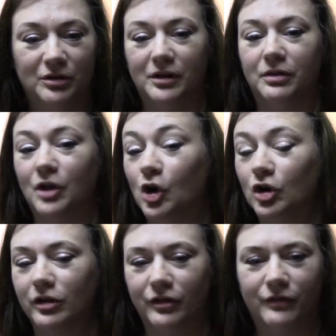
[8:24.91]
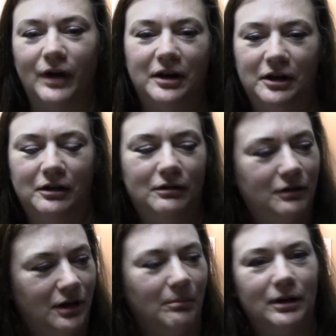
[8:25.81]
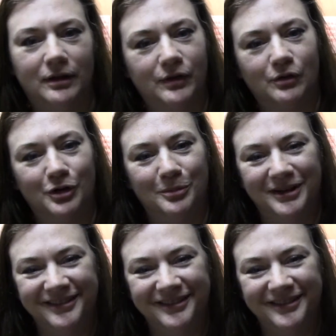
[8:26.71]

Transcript: in thongs fighting in my living room.